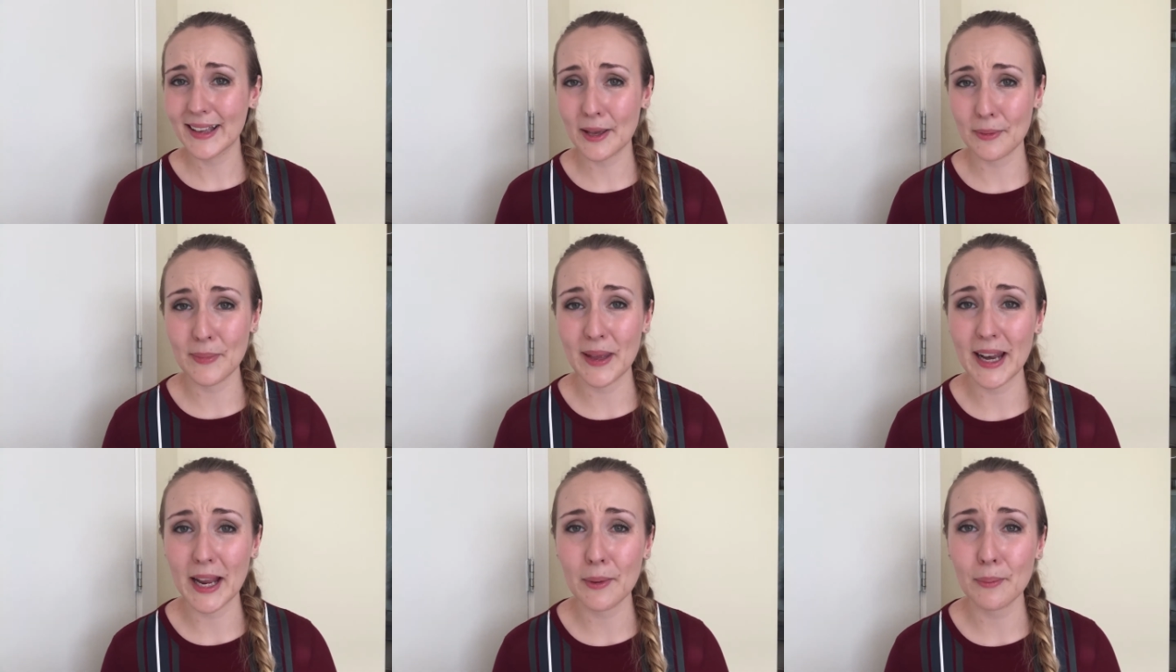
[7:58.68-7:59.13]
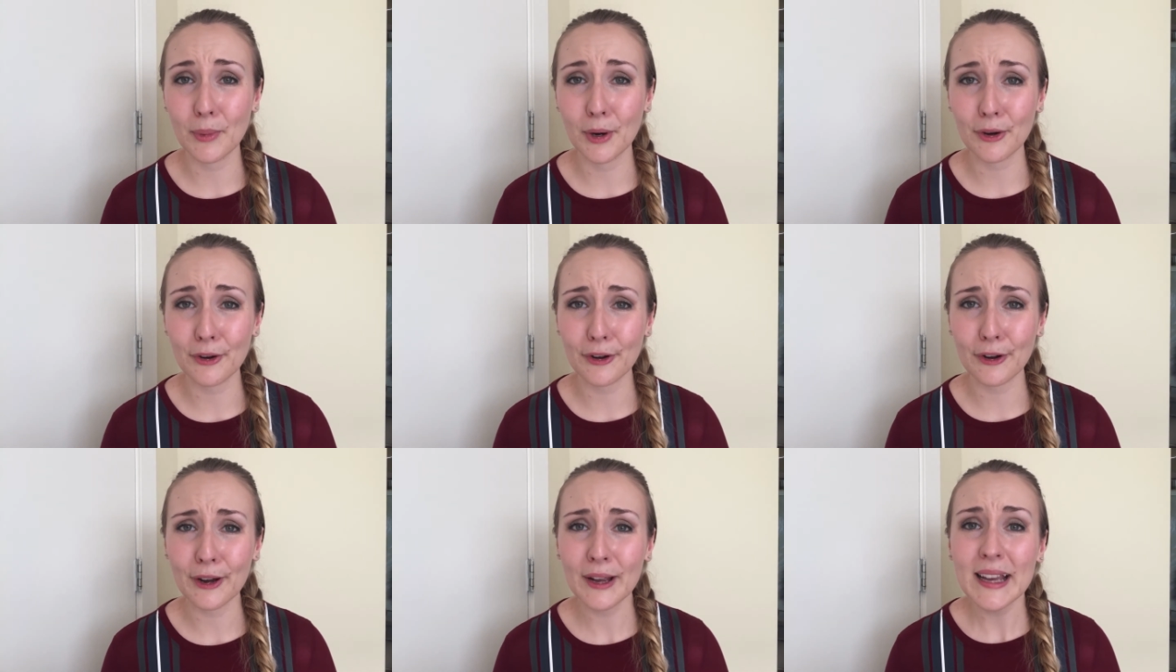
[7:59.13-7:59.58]
committing
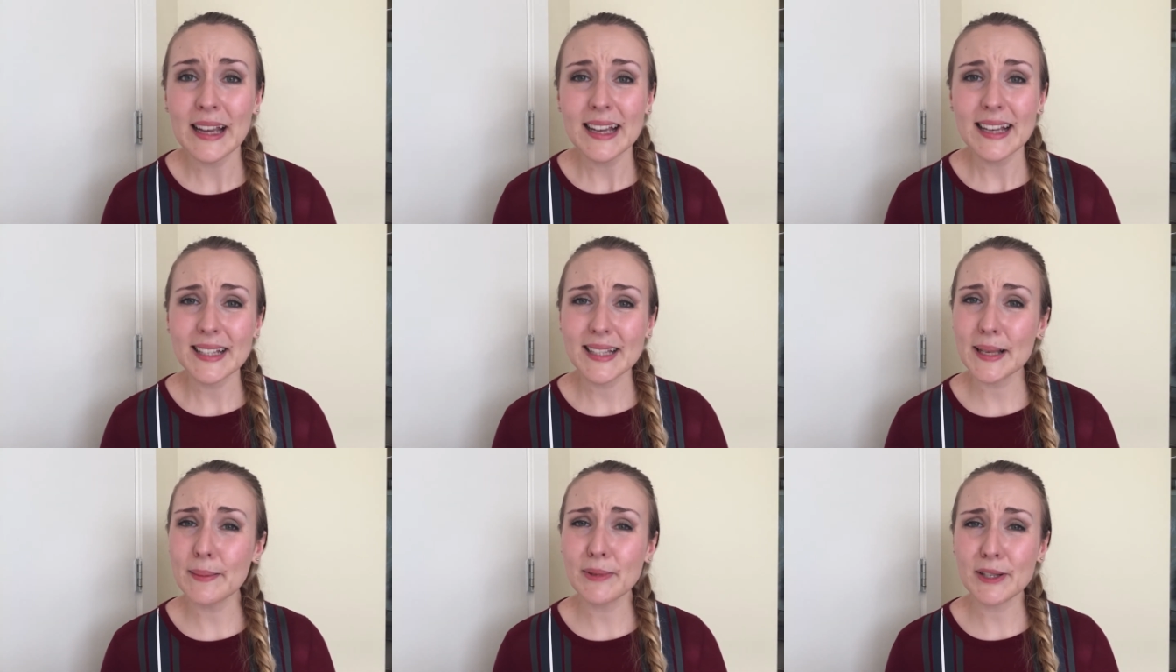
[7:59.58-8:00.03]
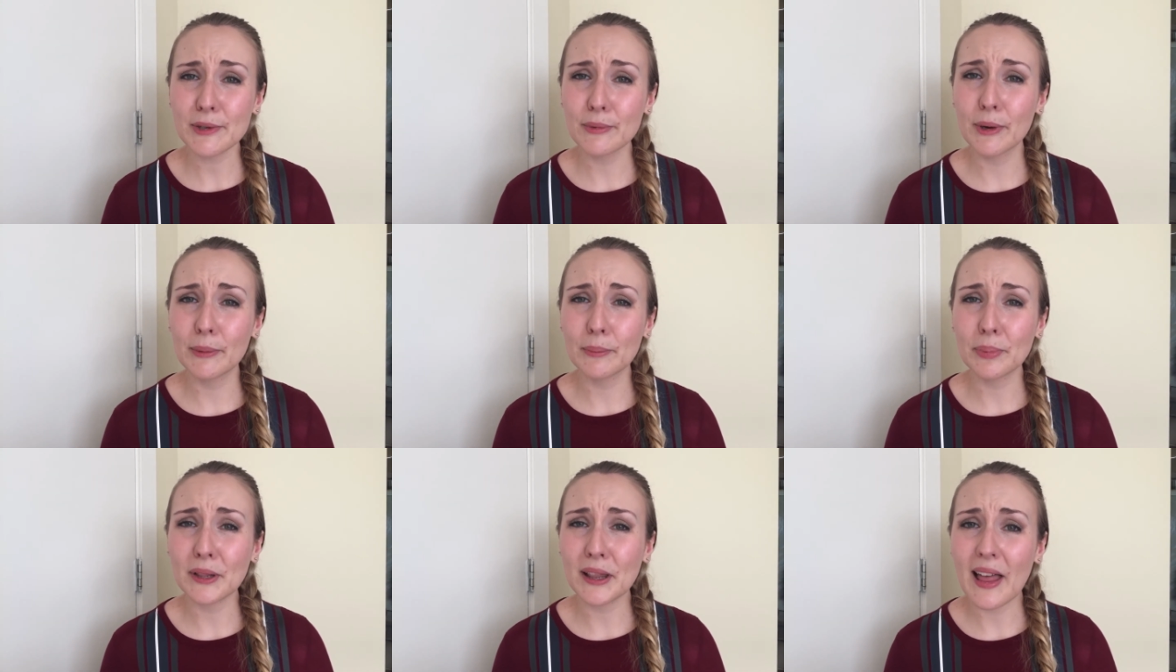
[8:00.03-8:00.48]
murder seems to
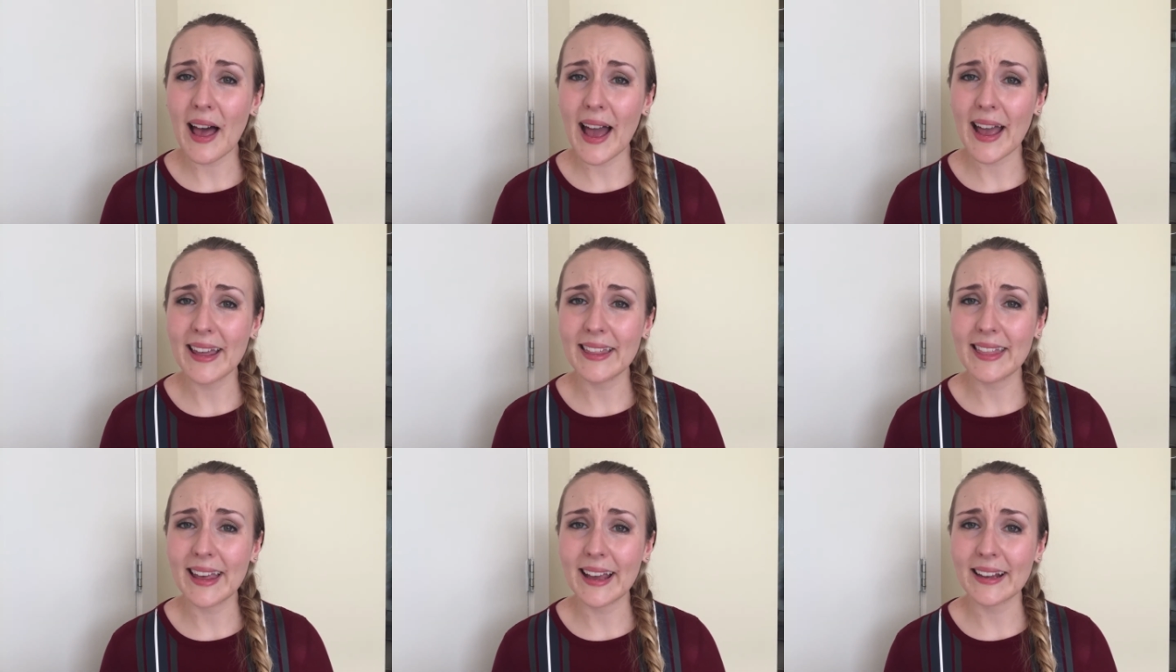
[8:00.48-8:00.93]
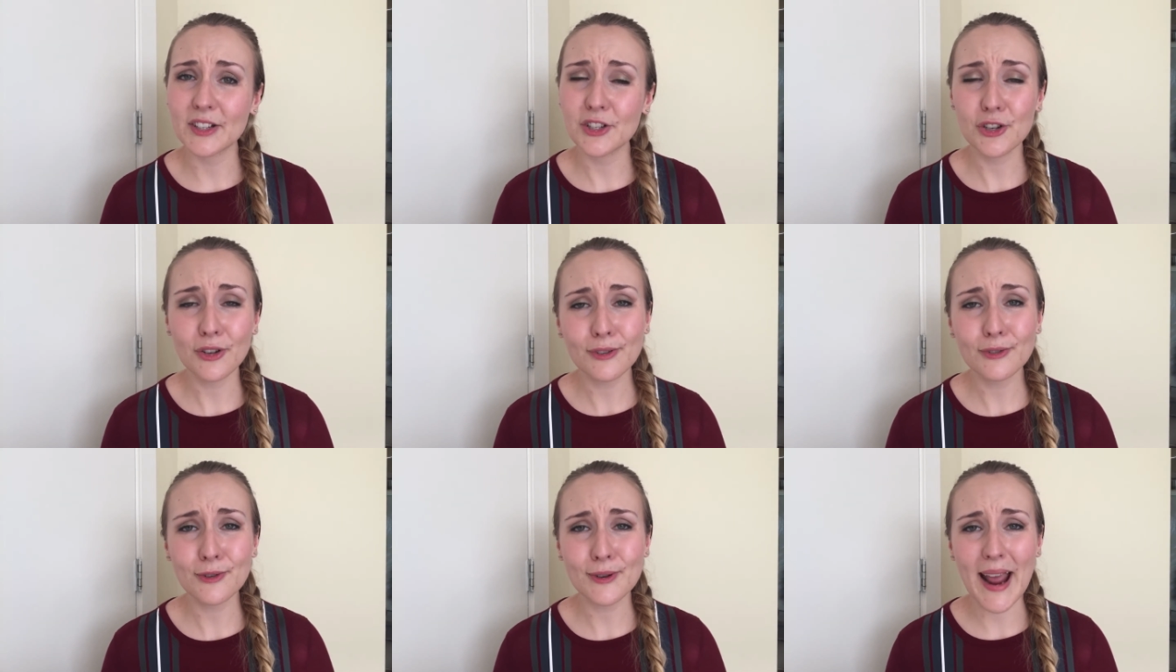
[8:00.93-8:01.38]
imply that
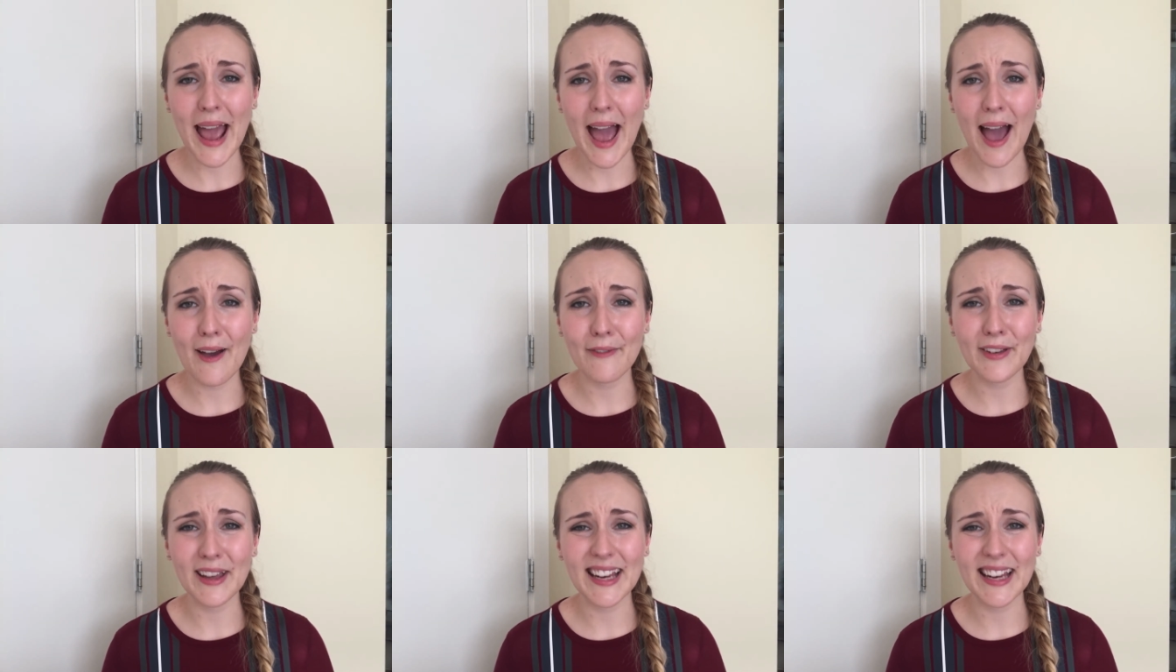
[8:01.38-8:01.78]
children have